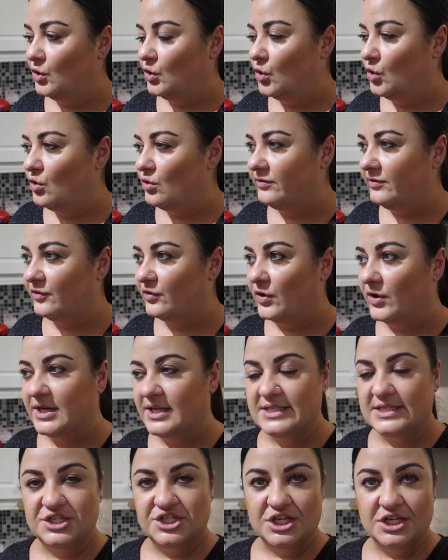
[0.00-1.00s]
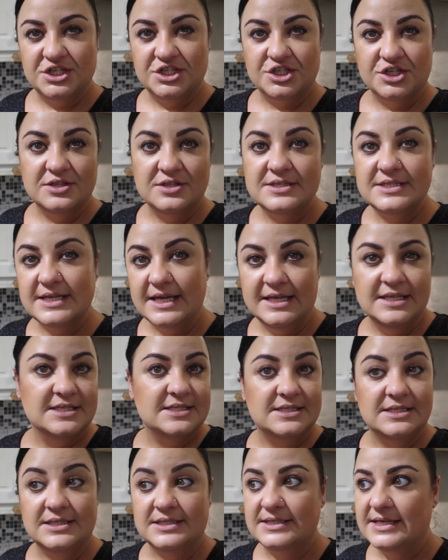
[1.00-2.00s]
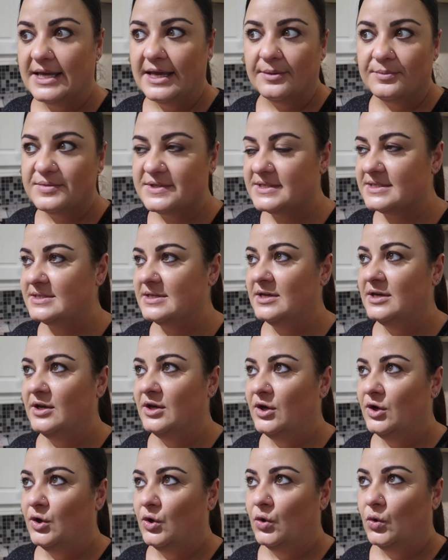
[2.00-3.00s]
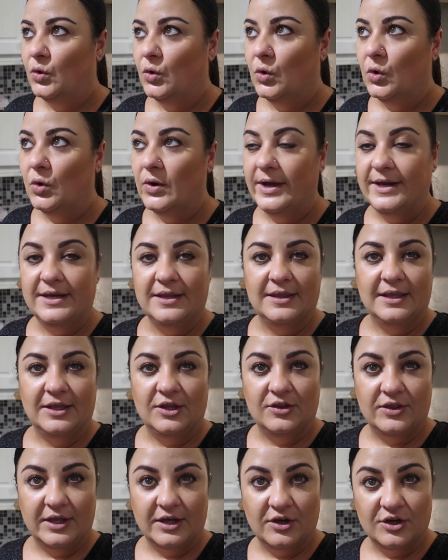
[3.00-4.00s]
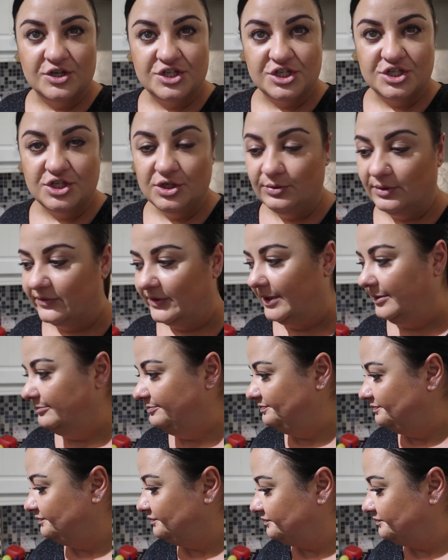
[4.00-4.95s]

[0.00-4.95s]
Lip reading: or if you've got any suggestions, hints and tips, or anything you think I should do with it.